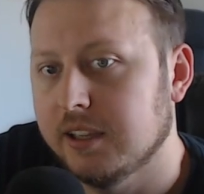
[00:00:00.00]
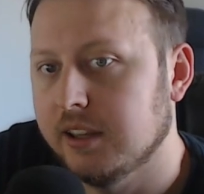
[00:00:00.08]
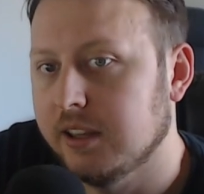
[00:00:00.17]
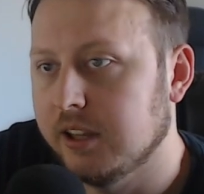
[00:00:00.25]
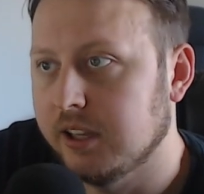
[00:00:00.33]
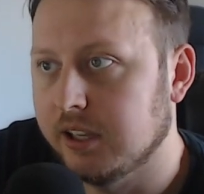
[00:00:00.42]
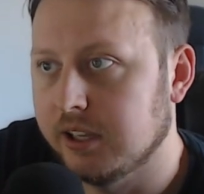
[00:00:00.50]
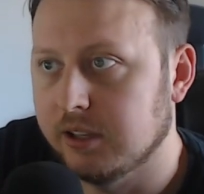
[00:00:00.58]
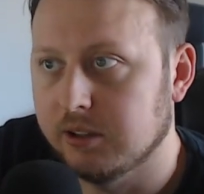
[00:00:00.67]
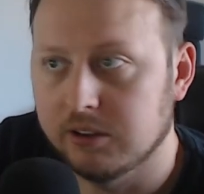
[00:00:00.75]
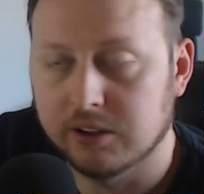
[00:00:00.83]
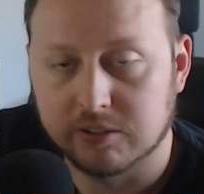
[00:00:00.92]
the
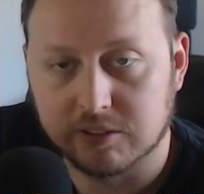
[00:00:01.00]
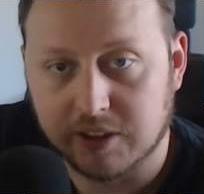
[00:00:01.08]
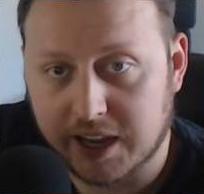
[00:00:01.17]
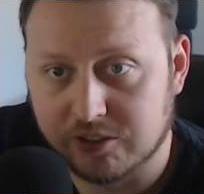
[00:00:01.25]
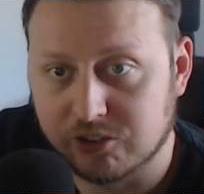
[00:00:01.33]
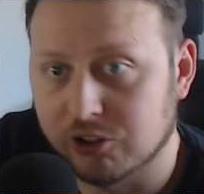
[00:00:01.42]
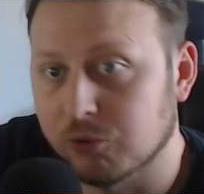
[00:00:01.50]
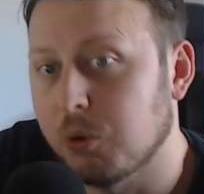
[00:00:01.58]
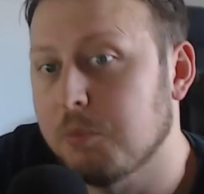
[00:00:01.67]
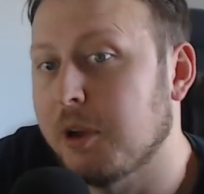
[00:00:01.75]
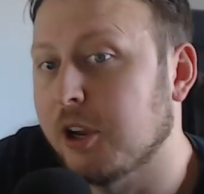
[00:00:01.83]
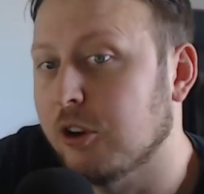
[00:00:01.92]
this last year, what
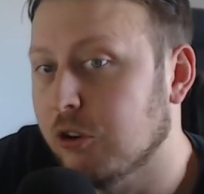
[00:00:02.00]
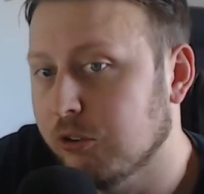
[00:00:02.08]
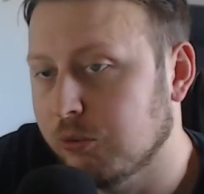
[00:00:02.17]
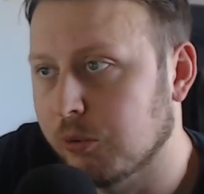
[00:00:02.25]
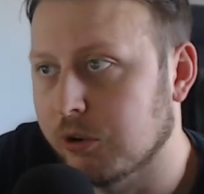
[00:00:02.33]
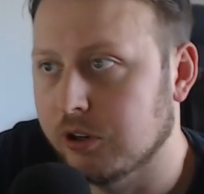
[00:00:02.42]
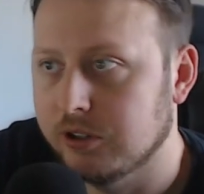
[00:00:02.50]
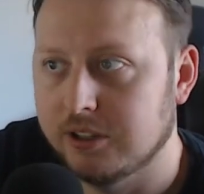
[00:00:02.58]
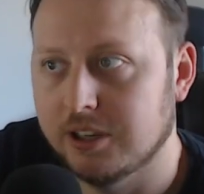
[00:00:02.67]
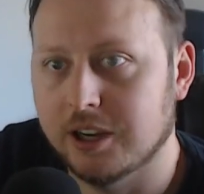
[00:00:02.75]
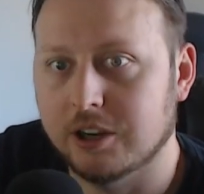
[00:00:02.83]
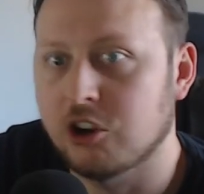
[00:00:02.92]
my goals were, did
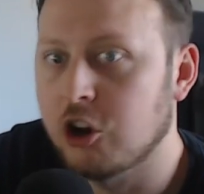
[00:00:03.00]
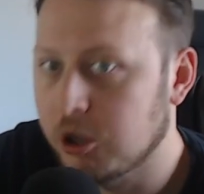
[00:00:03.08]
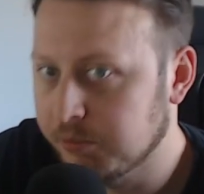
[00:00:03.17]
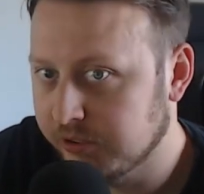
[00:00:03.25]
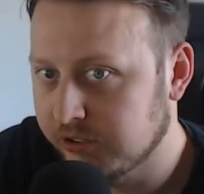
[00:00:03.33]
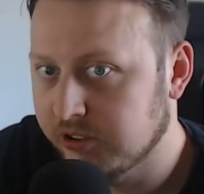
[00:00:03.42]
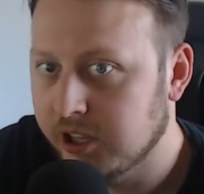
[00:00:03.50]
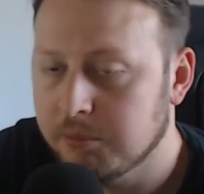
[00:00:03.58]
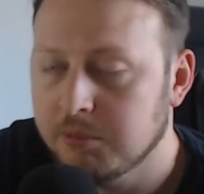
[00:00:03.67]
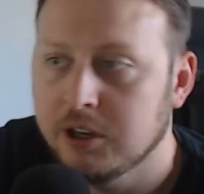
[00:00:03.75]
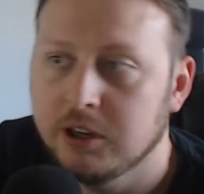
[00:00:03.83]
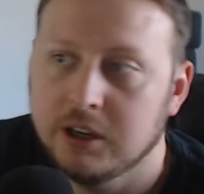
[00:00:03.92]
I accomplish them,
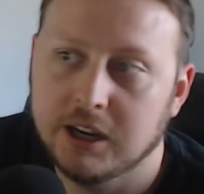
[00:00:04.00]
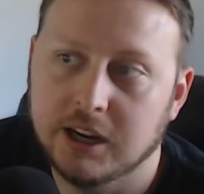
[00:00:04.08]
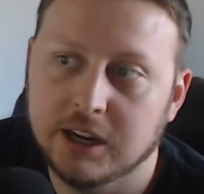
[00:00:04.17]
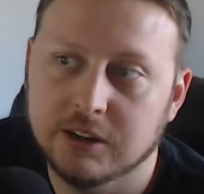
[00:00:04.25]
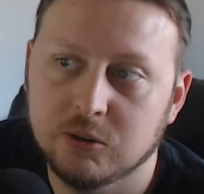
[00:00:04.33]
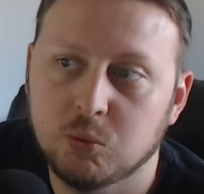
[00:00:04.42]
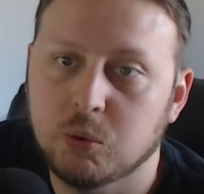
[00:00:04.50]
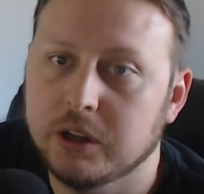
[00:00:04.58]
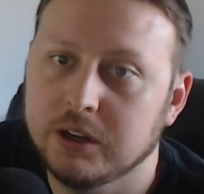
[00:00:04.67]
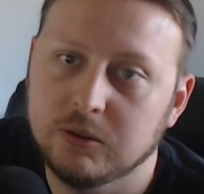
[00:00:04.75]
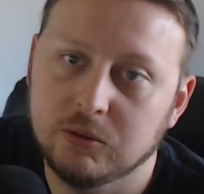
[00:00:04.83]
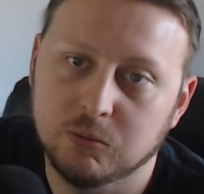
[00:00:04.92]
and what
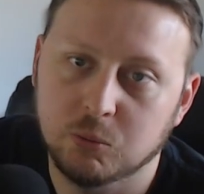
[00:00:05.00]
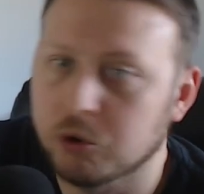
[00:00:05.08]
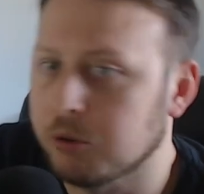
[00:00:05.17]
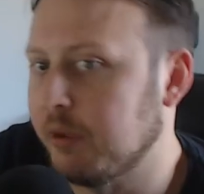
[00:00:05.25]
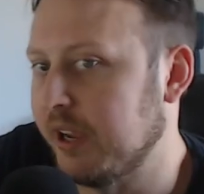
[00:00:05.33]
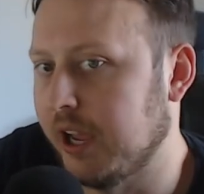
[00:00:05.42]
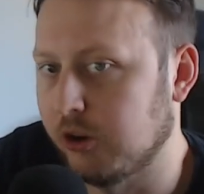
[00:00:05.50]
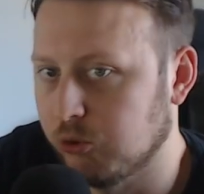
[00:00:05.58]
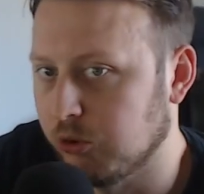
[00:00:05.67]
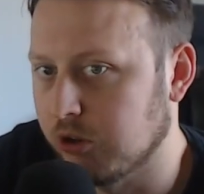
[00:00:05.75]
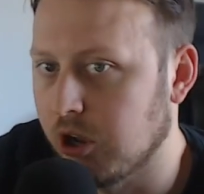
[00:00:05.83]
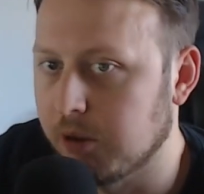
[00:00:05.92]
were my actual
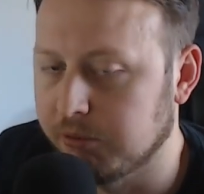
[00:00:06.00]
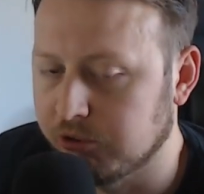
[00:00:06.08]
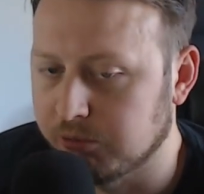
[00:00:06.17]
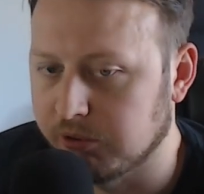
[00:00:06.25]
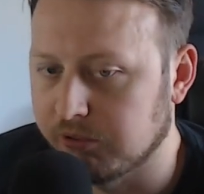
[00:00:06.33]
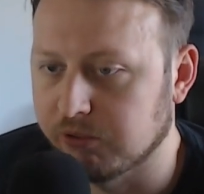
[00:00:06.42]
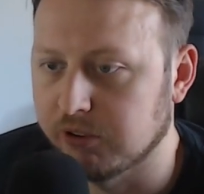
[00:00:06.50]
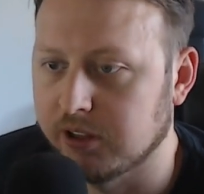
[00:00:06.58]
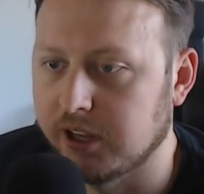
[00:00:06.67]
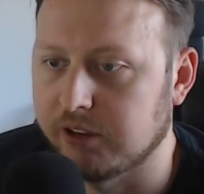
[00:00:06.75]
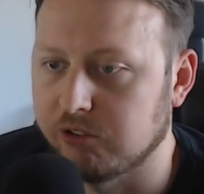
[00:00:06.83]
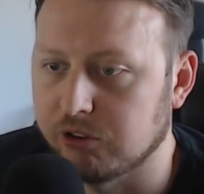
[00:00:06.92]
accomplishments for the
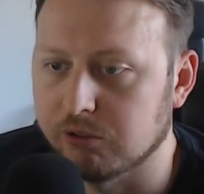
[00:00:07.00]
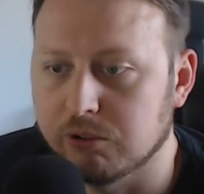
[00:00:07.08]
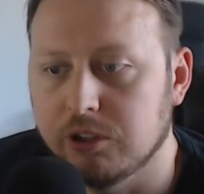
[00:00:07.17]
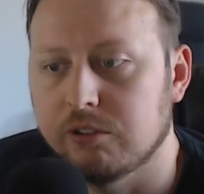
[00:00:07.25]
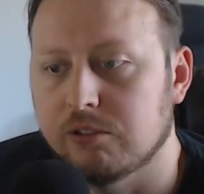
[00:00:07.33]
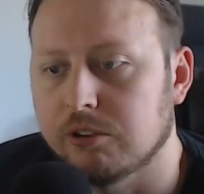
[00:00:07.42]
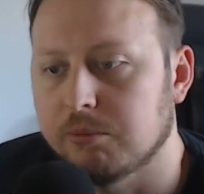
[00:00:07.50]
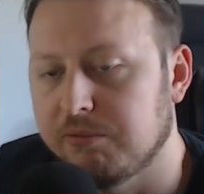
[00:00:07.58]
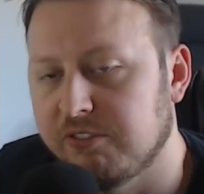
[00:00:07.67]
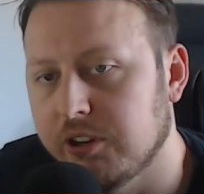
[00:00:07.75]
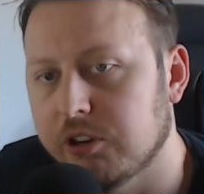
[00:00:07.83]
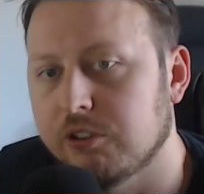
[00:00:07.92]
last year. Really started
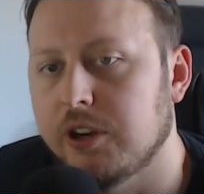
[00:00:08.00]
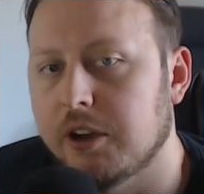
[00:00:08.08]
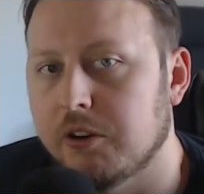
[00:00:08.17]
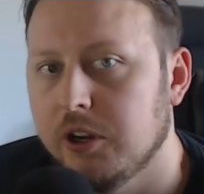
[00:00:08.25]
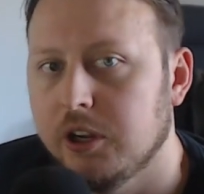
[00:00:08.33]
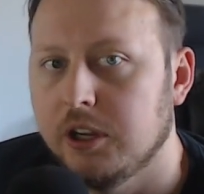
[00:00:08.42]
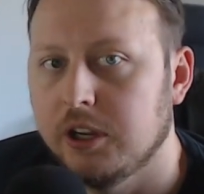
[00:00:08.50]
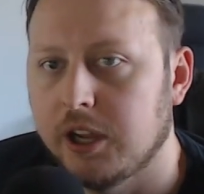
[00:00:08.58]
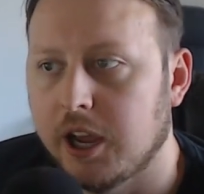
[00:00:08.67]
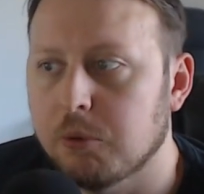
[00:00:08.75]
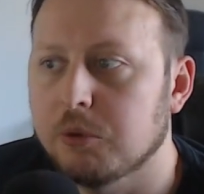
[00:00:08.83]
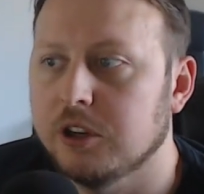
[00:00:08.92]
figuring out
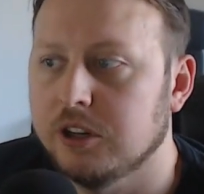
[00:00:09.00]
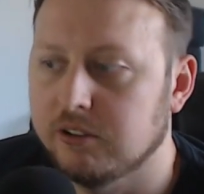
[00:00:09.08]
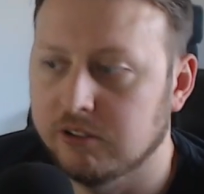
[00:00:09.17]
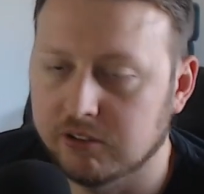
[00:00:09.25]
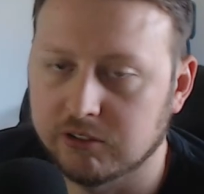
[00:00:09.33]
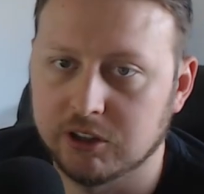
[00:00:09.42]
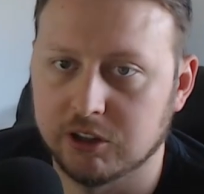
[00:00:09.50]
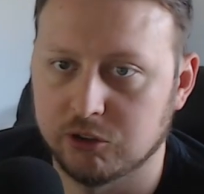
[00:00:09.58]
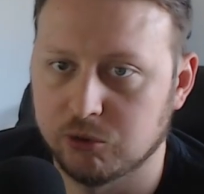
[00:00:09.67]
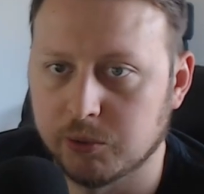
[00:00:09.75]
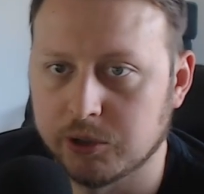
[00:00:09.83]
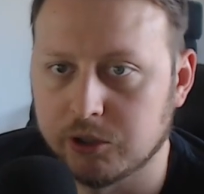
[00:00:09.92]
how we're going to succeed in
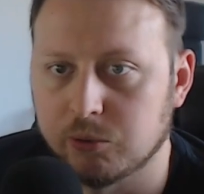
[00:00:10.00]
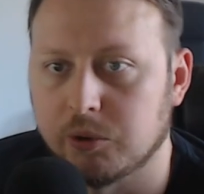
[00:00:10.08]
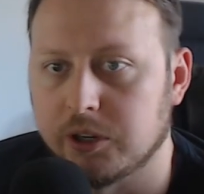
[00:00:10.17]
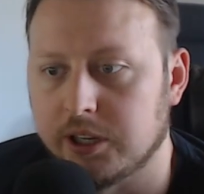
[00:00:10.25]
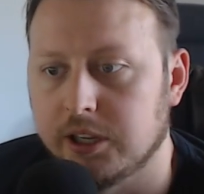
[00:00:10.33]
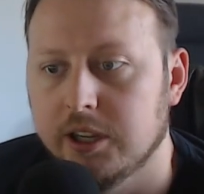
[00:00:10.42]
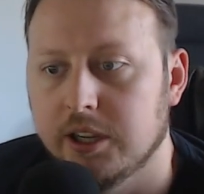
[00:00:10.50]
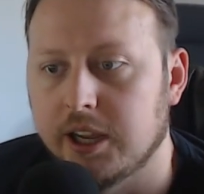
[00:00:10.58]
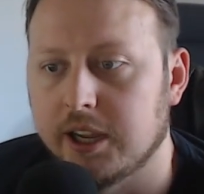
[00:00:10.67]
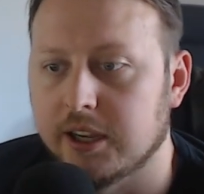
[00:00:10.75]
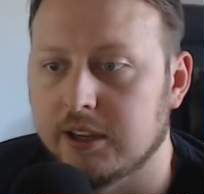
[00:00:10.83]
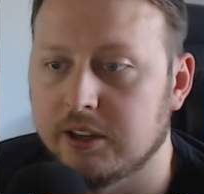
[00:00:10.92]
2020
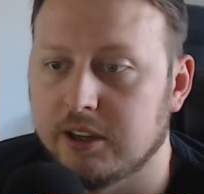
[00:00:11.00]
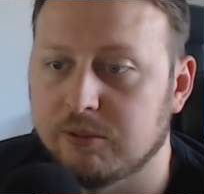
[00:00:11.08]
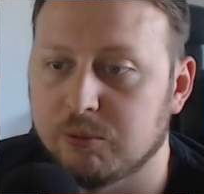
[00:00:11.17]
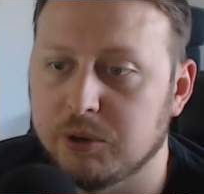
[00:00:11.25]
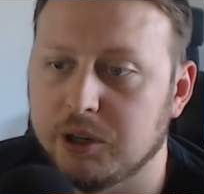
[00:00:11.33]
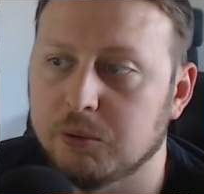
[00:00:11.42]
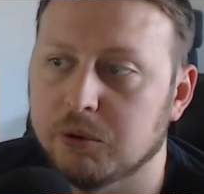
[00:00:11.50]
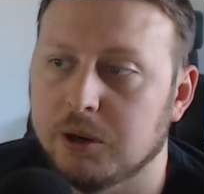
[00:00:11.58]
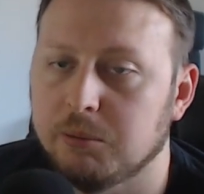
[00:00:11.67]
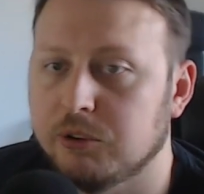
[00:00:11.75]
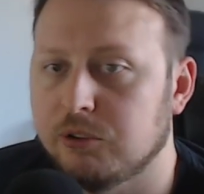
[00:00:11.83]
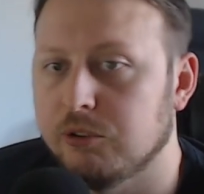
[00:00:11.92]
and if we were
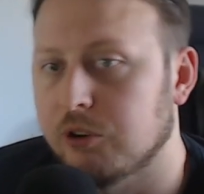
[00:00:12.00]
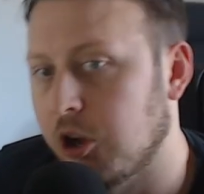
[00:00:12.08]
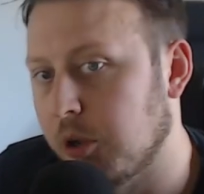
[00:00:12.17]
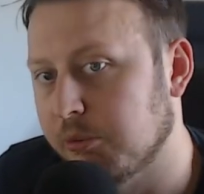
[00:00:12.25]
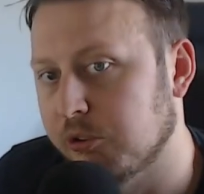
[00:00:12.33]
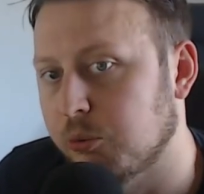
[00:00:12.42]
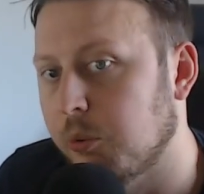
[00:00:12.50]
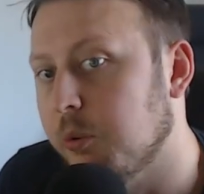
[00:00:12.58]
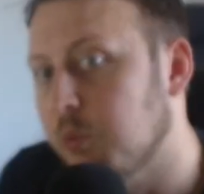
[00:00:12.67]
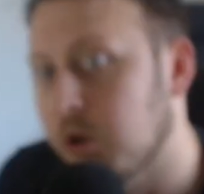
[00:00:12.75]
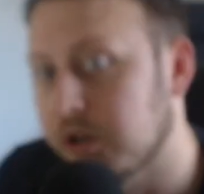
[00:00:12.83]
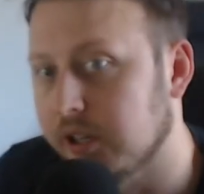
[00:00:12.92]
able to accomplish what we
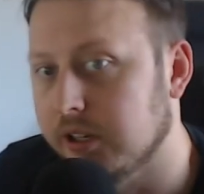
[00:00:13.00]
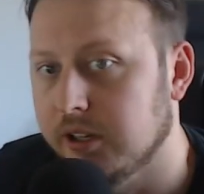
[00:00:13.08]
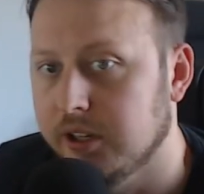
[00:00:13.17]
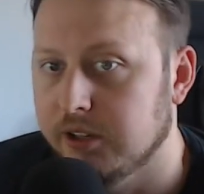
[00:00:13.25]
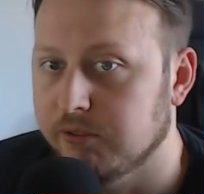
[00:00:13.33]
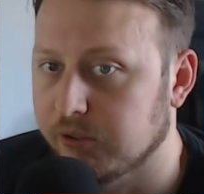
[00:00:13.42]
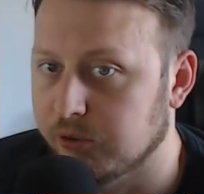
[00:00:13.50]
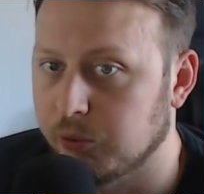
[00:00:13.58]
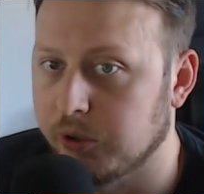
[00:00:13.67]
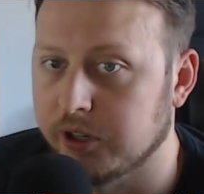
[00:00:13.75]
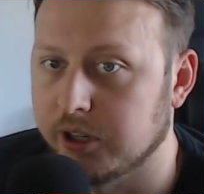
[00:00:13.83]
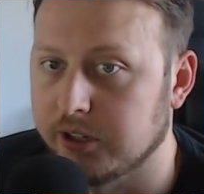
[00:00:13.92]
wanted for
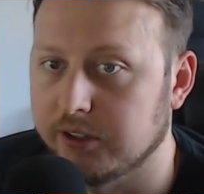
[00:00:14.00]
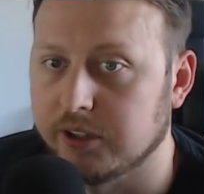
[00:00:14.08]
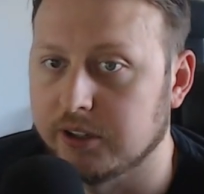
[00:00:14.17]
2019.